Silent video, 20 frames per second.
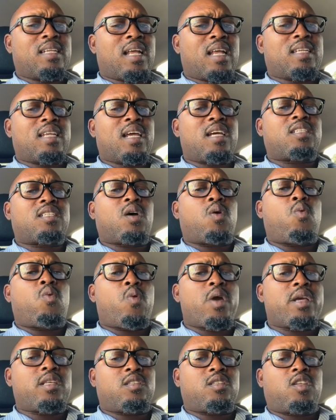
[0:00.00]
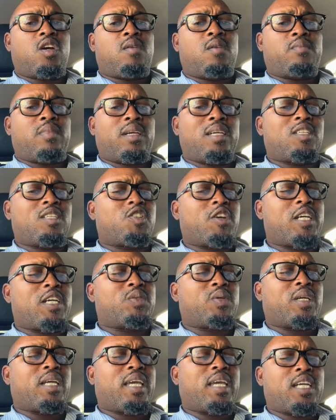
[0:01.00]
there's a wisdom in trying
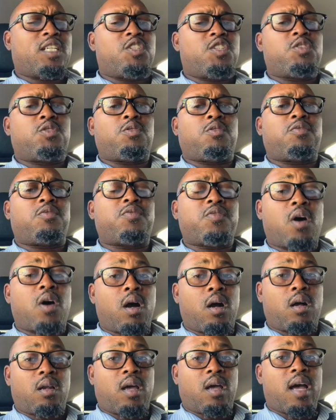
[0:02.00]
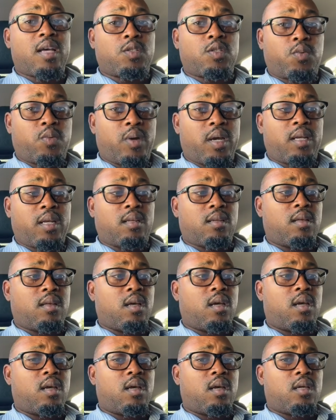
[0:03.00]
to get you to fall as well.
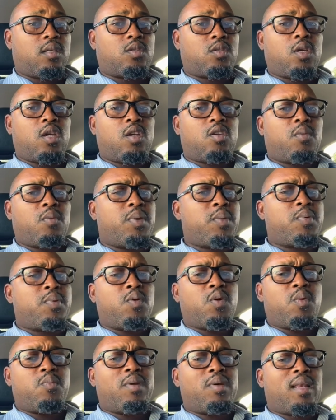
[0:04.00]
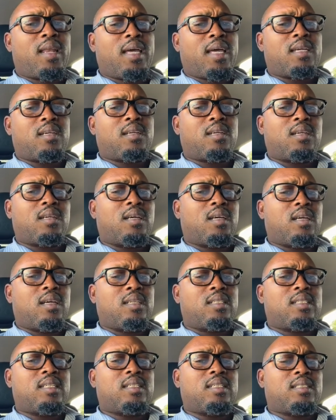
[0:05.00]
So, people will be like,
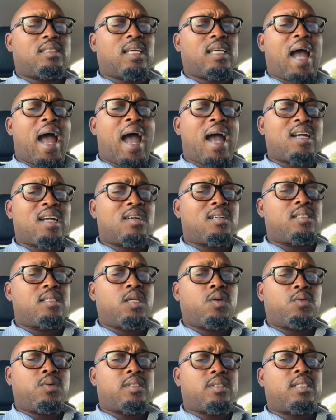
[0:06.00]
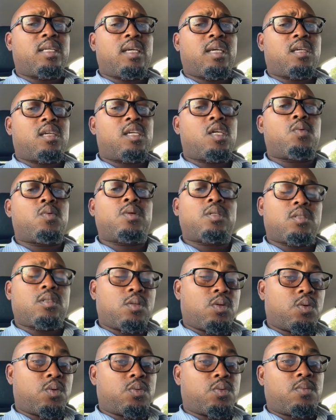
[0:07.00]
the angle they will take, you will
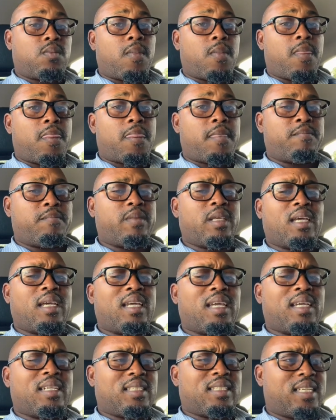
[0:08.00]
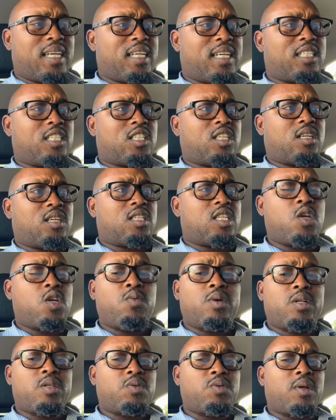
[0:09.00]
know their intention. You
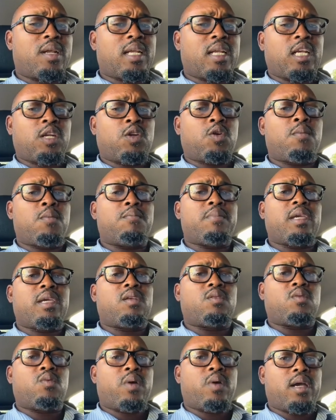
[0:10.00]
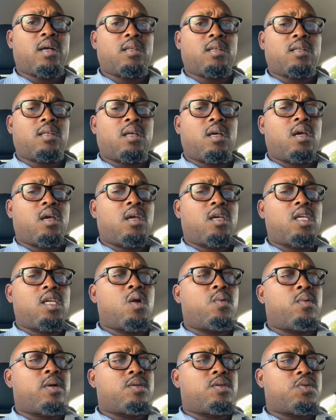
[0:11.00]
will know that they don't mean well.
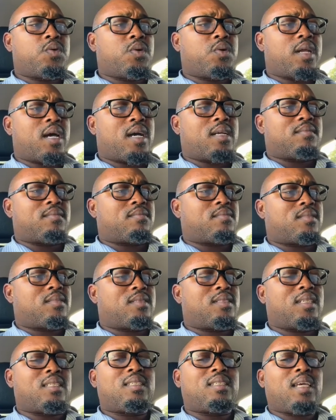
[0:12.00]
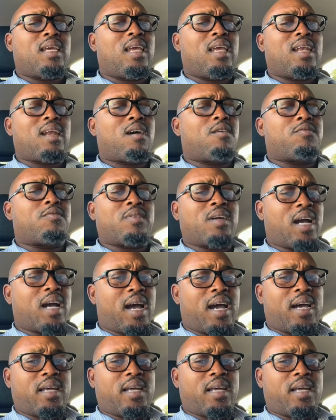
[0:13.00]
You will know that this ain't of God.